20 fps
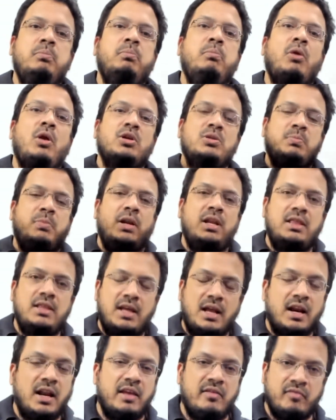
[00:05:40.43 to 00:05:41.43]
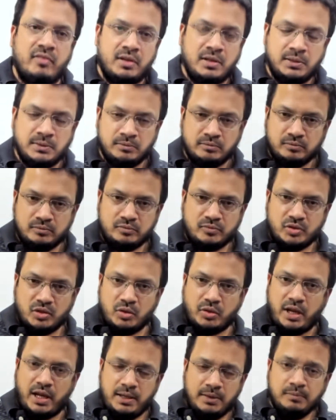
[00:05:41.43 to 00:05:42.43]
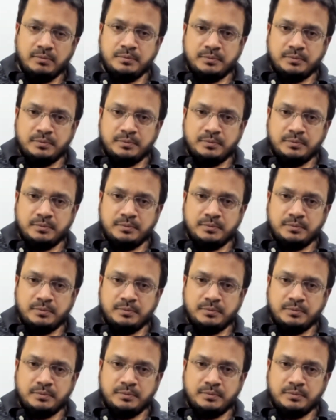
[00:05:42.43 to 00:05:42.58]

prosper in their life. Okay,